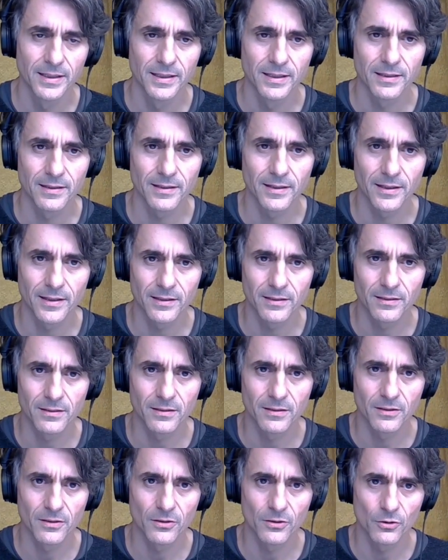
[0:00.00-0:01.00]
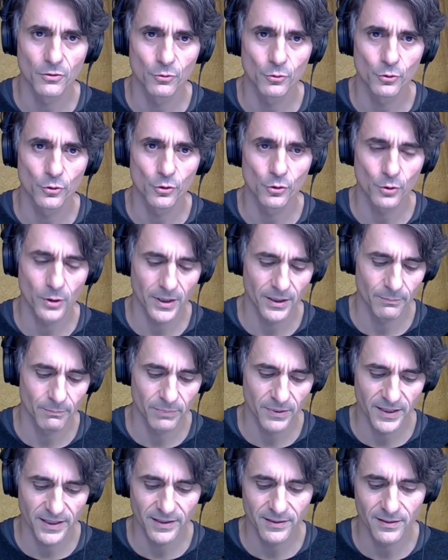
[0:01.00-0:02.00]
then you can
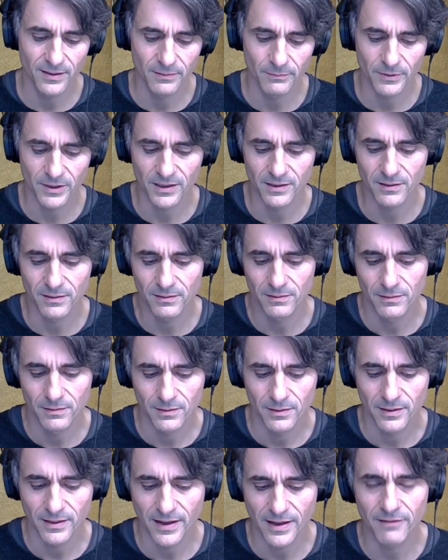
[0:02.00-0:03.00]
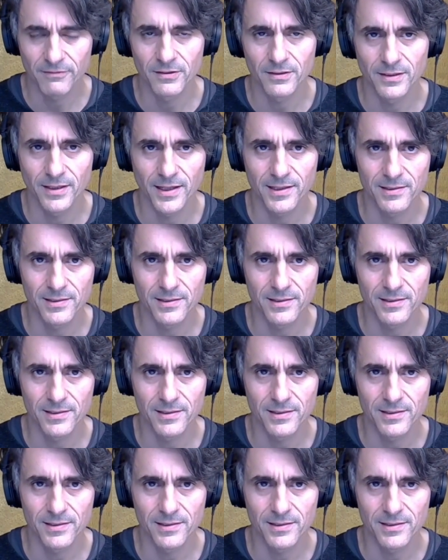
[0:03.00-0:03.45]
play them and have the nice